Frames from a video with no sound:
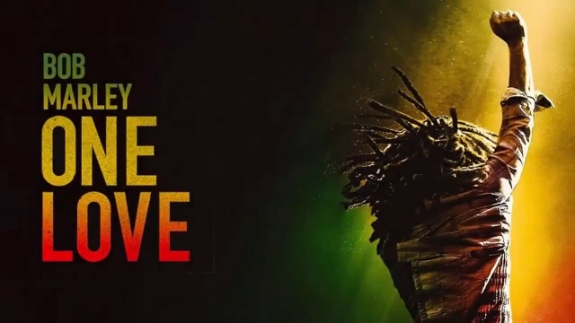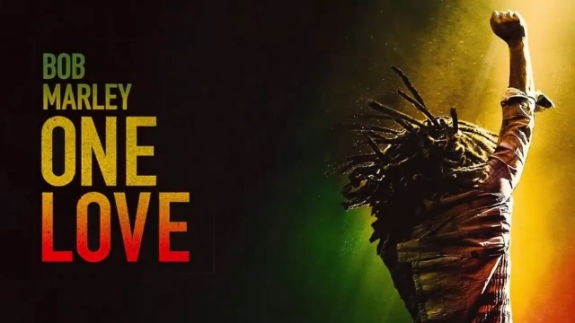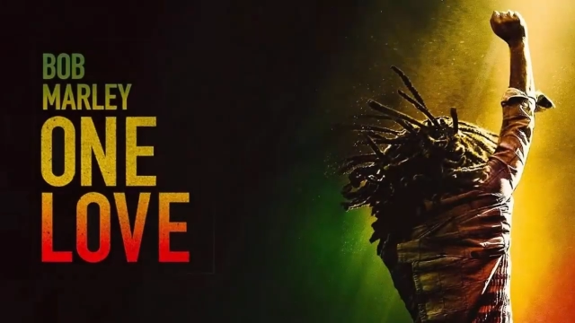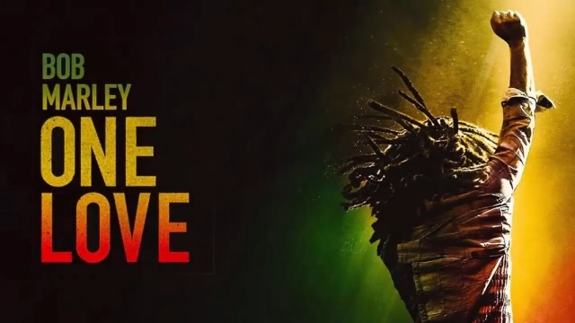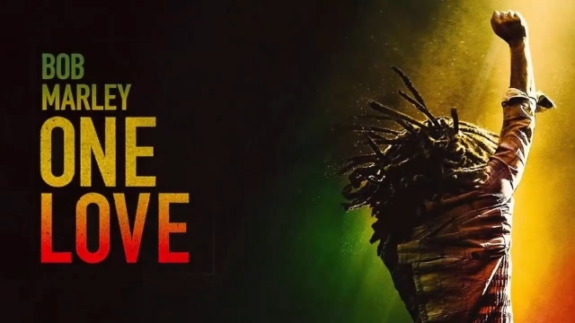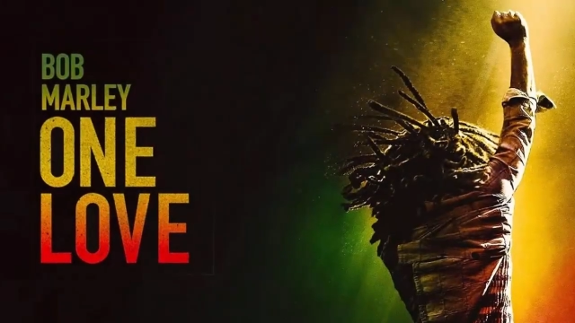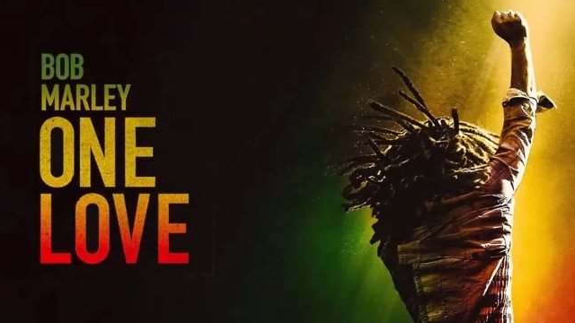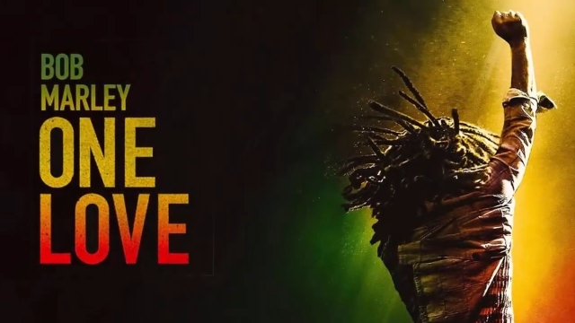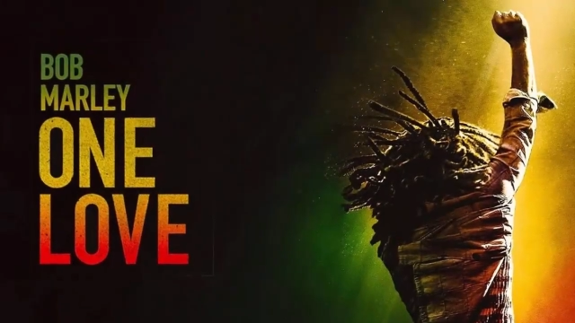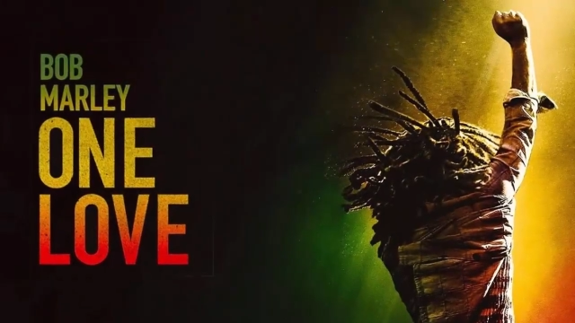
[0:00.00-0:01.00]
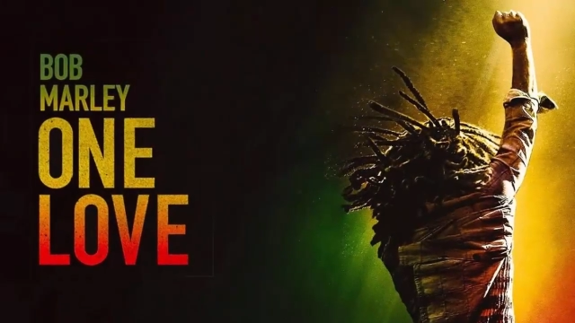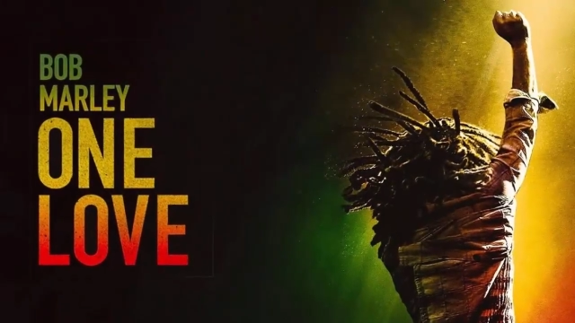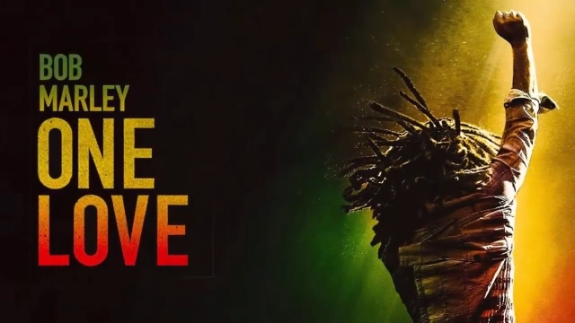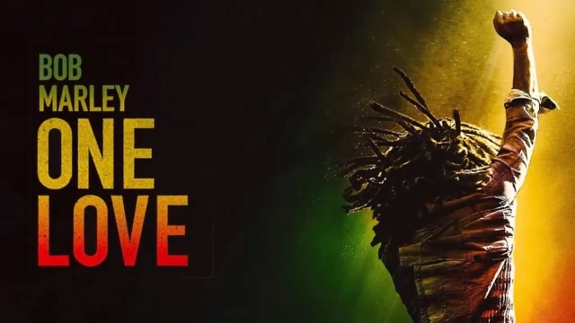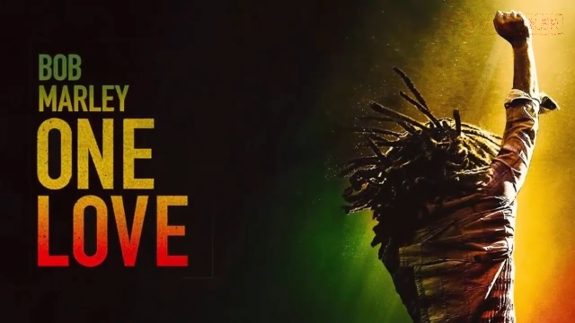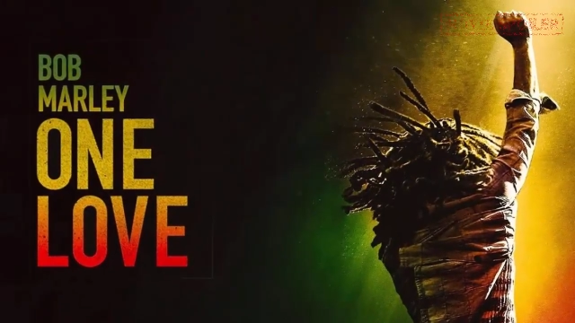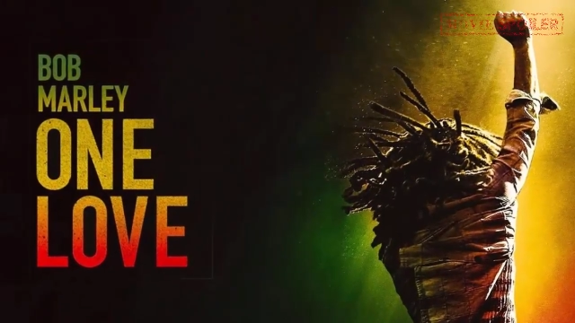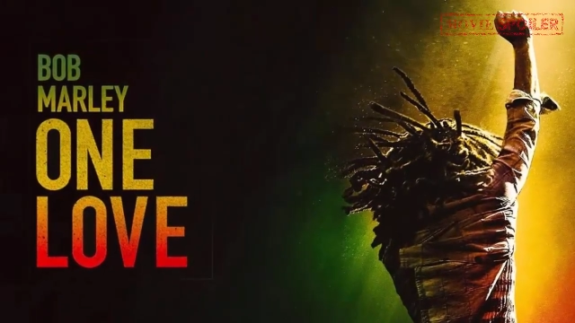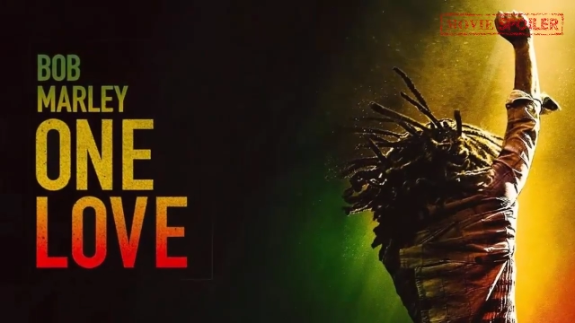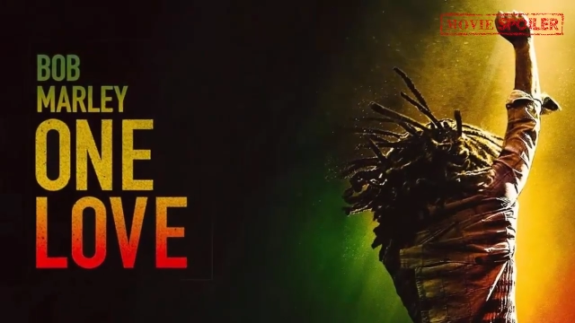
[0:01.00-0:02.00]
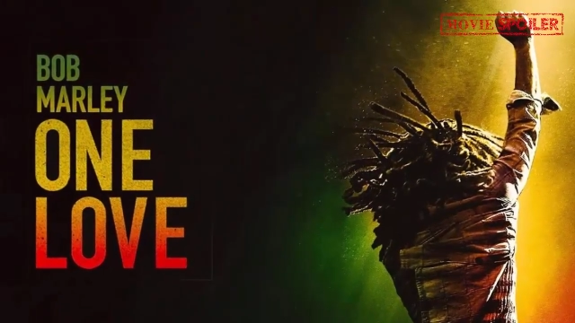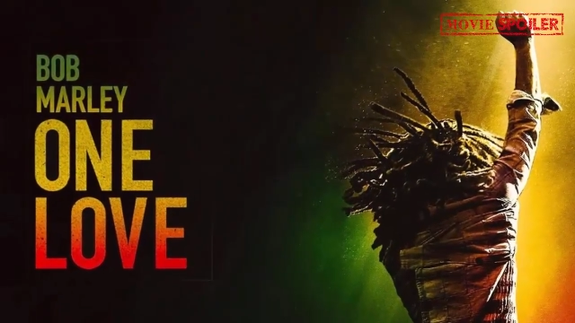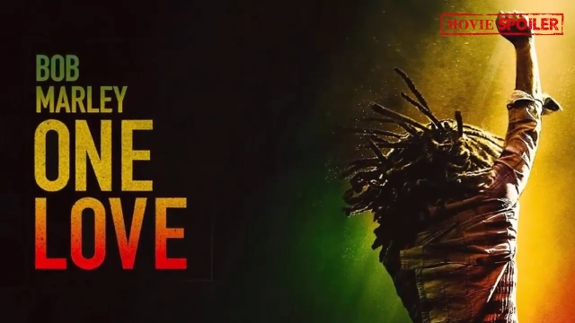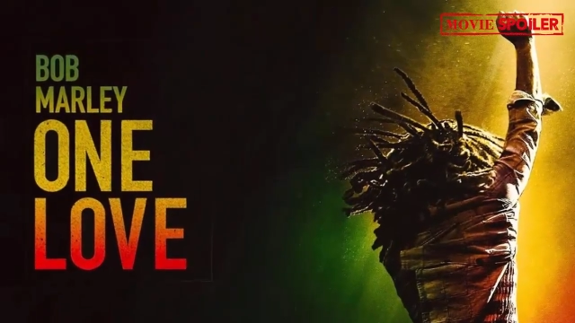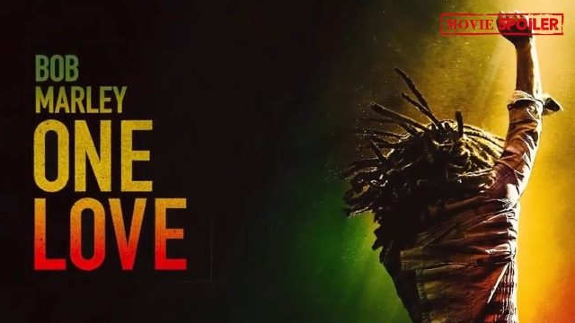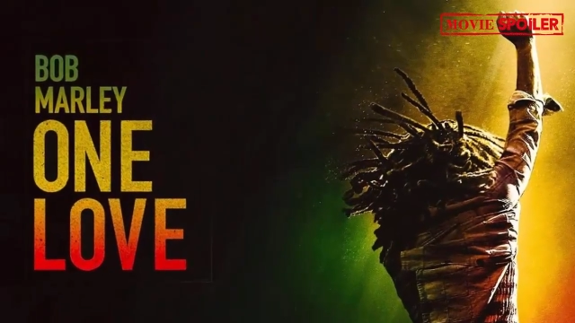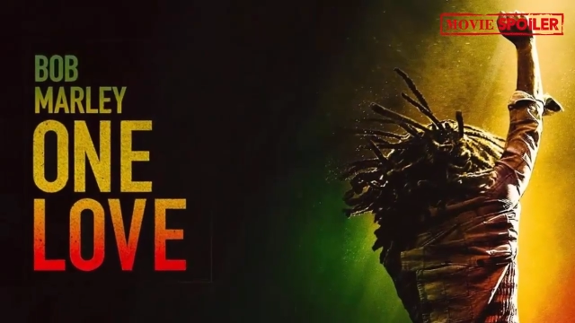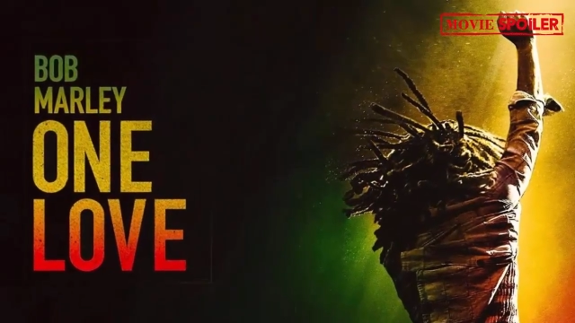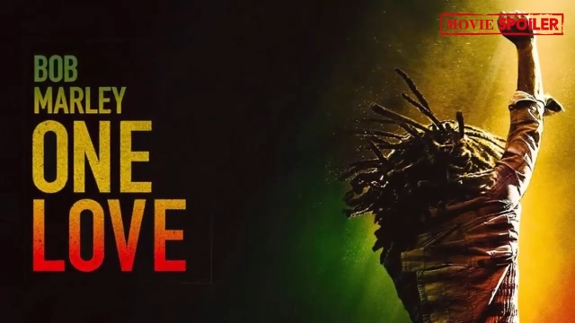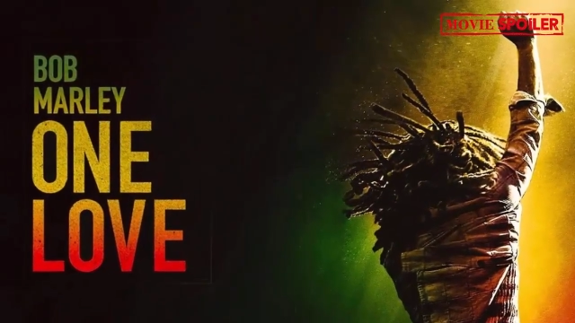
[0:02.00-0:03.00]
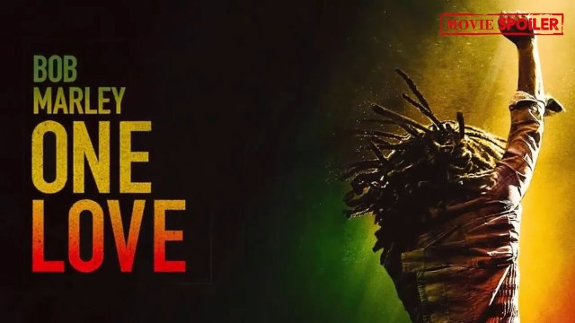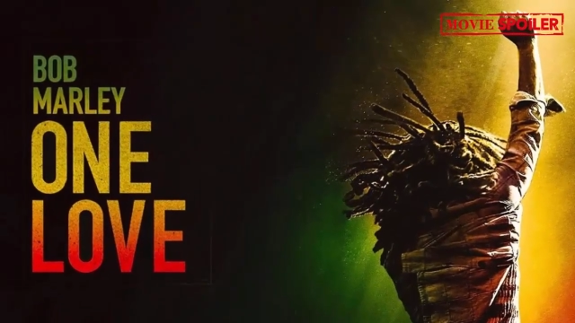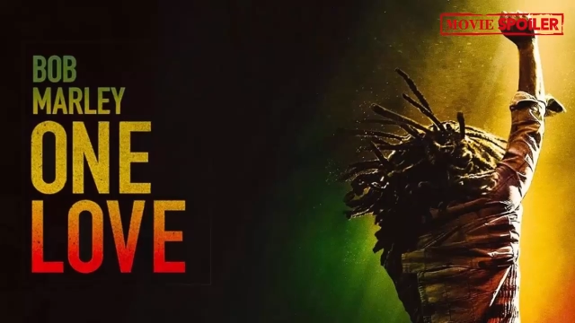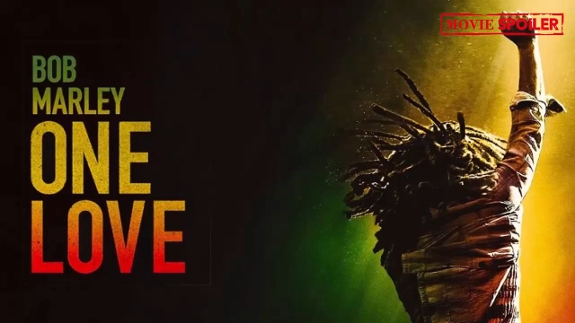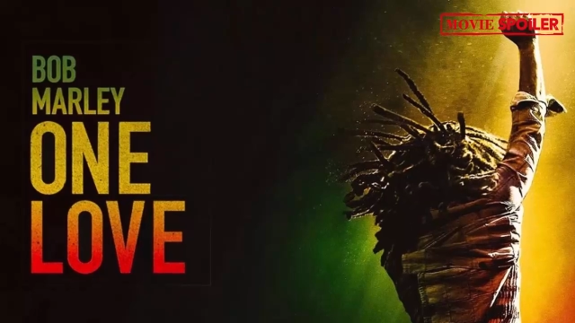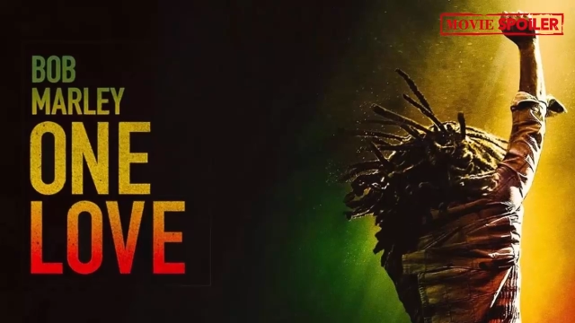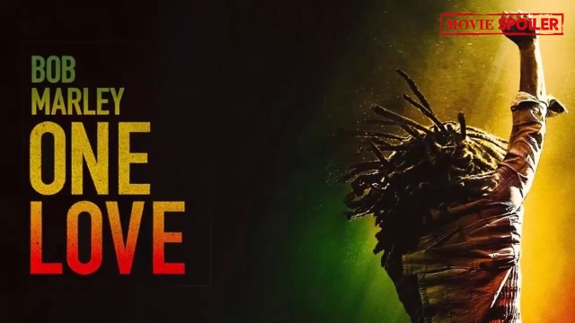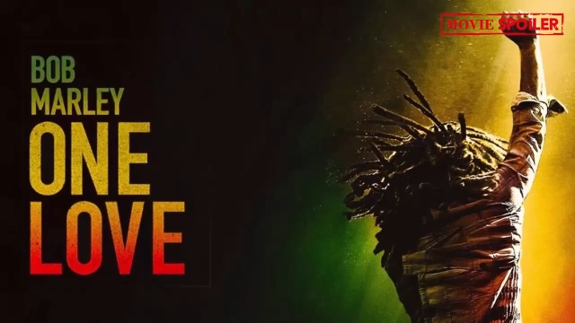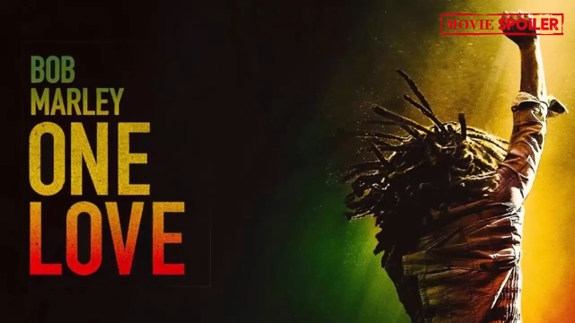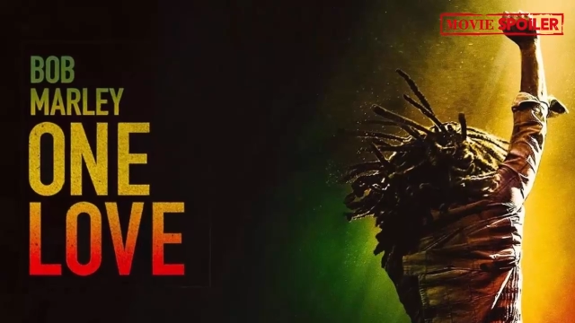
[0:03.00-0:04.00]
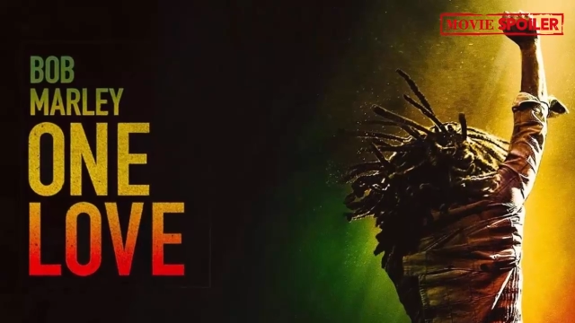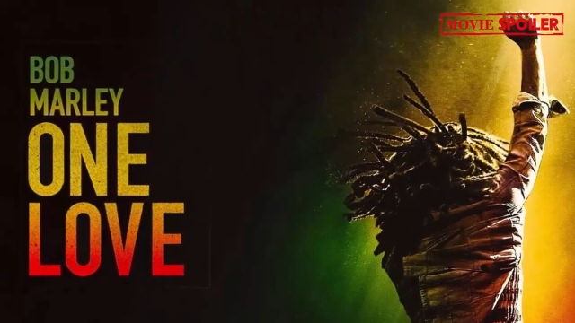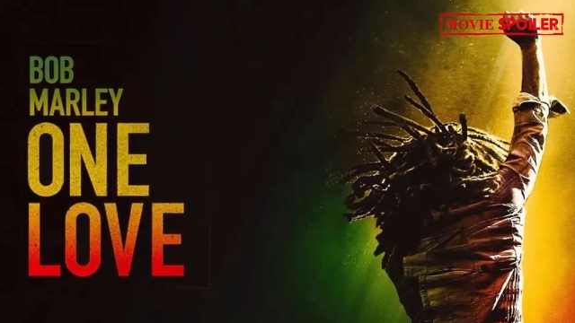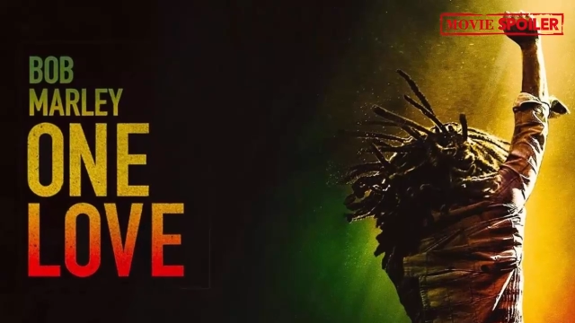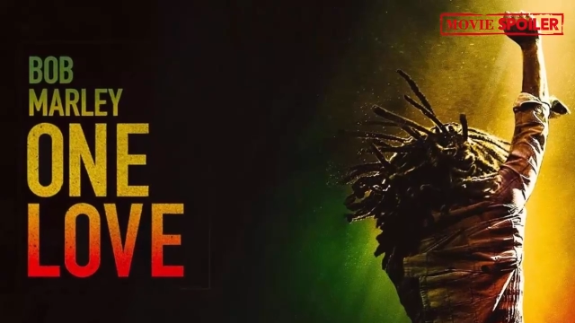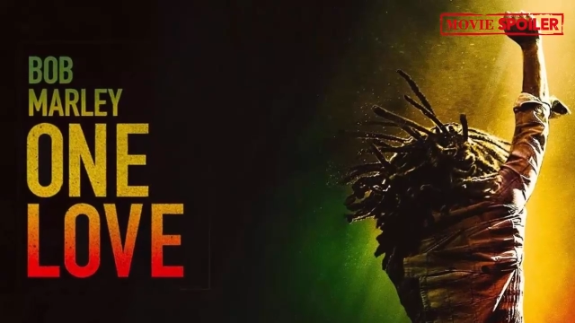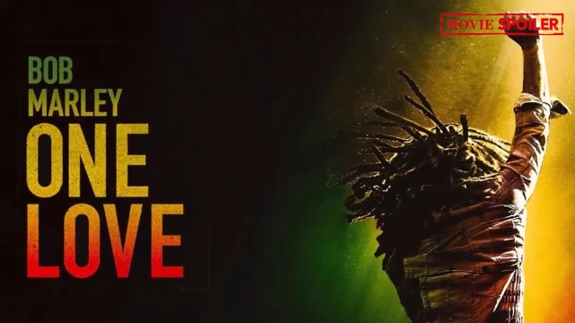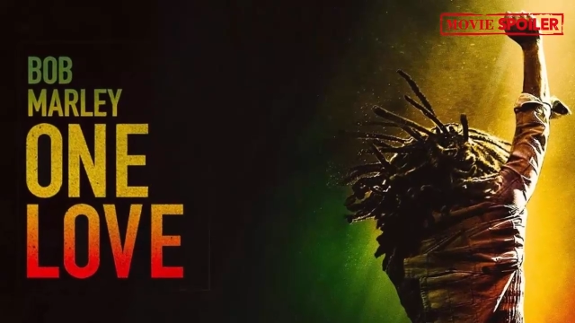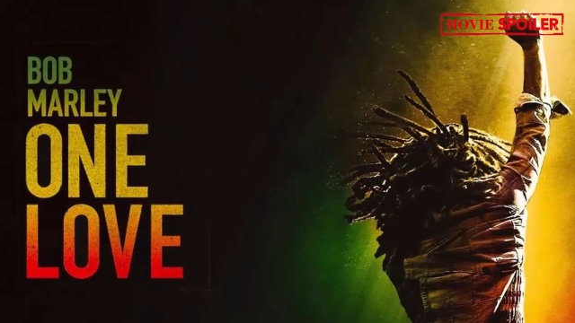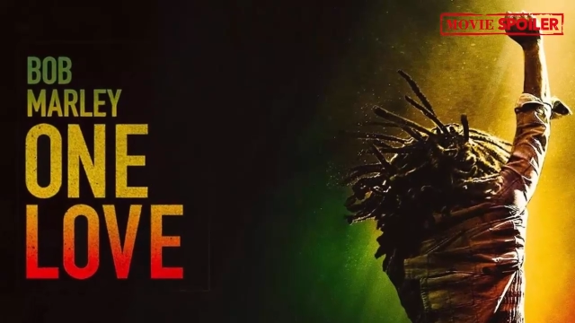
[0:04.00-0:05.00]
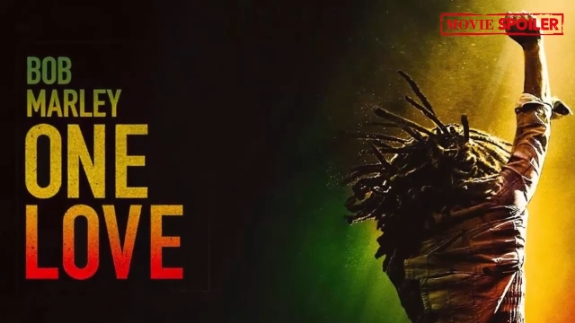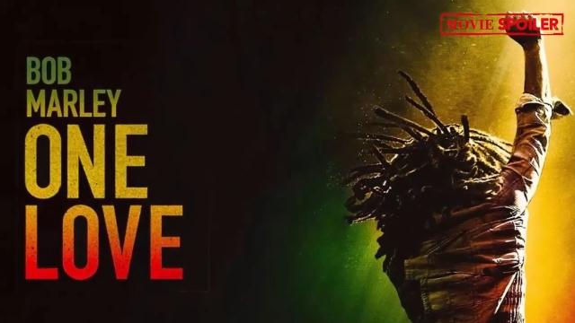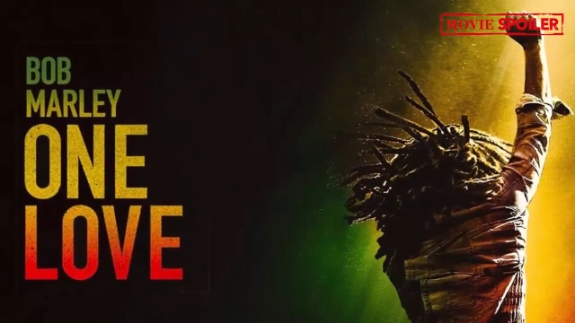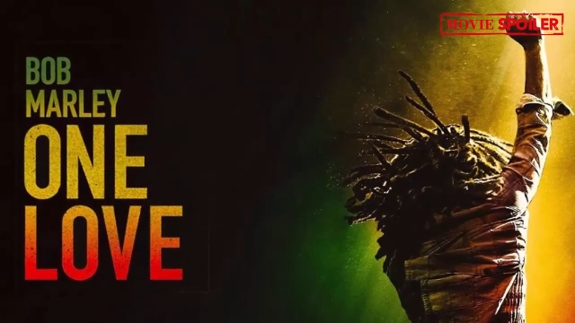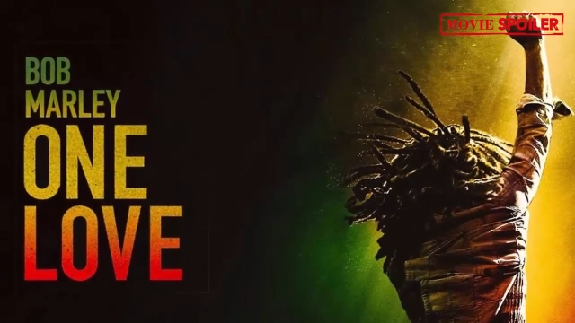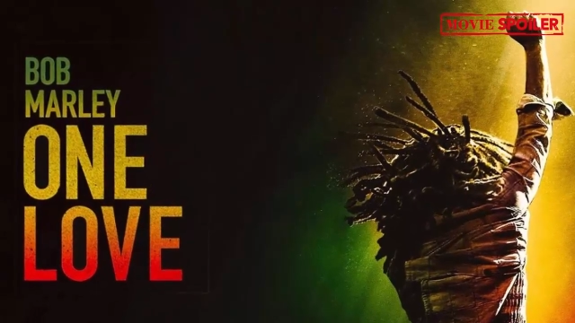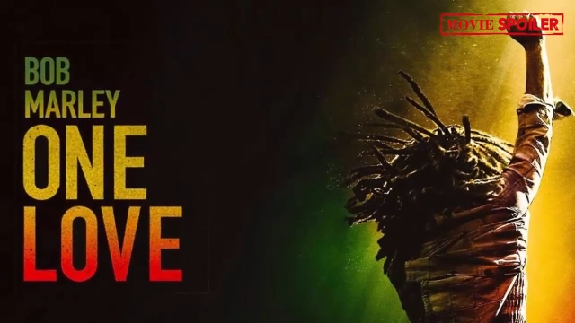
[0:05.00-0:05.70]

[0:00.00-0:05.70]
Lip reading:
Nobody's mouth can be seen.